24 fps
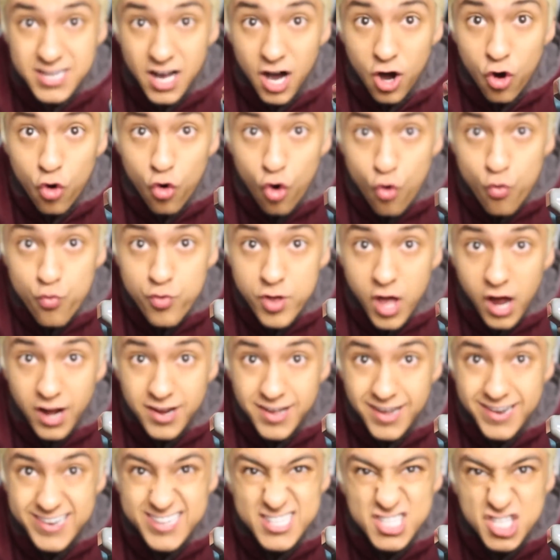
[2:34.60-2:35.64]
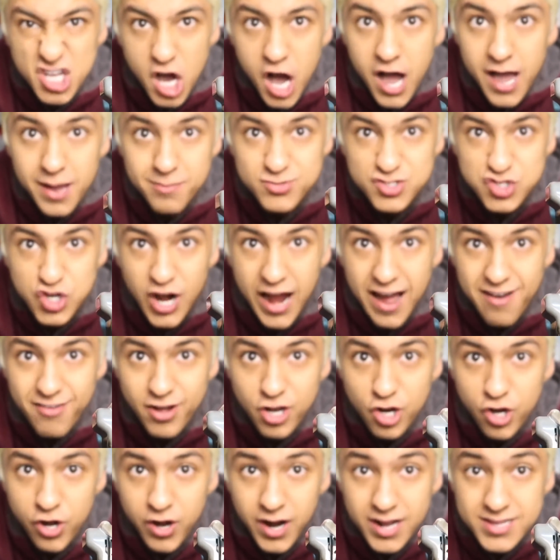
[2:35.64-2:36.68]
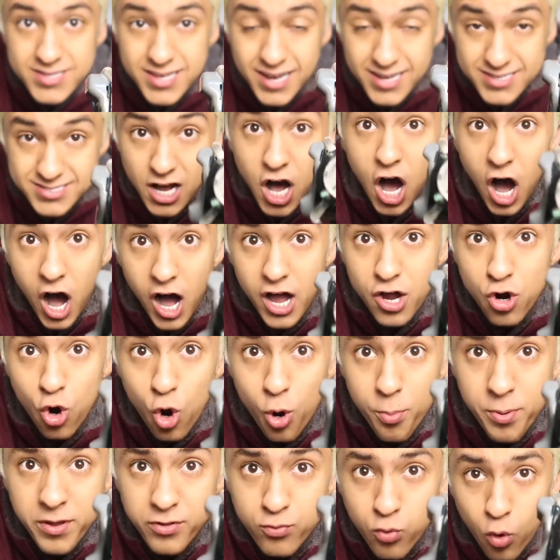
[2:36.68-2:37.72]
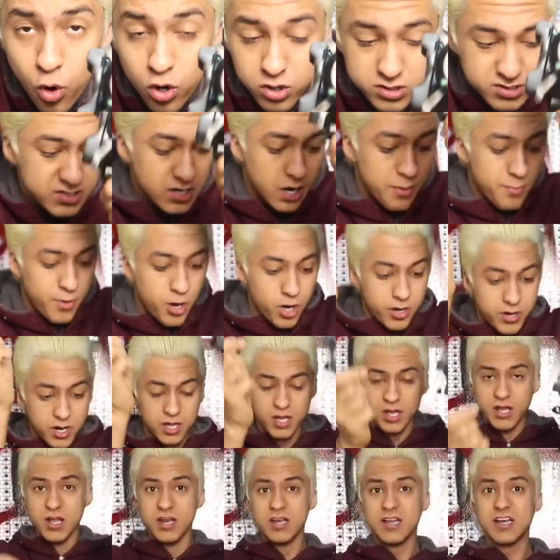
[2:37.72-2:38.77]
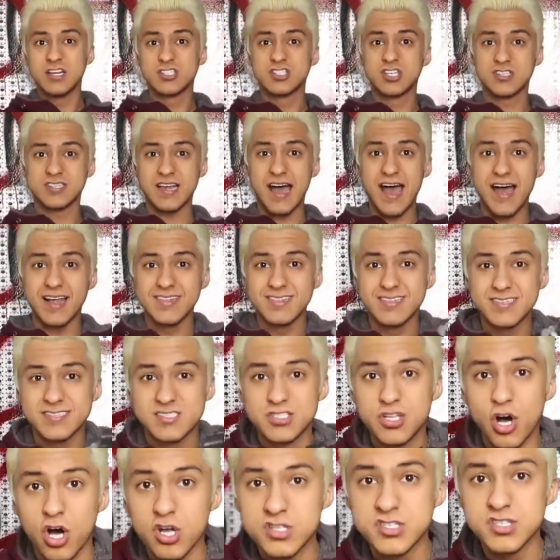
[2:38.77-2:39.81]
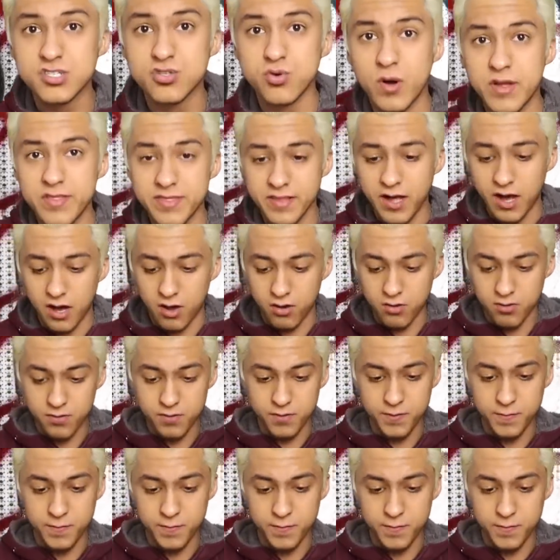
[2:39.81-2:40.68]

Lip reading: how we are gonna time travel, alright, guys? I hope it works. Come on. Let's just add these dots to it now.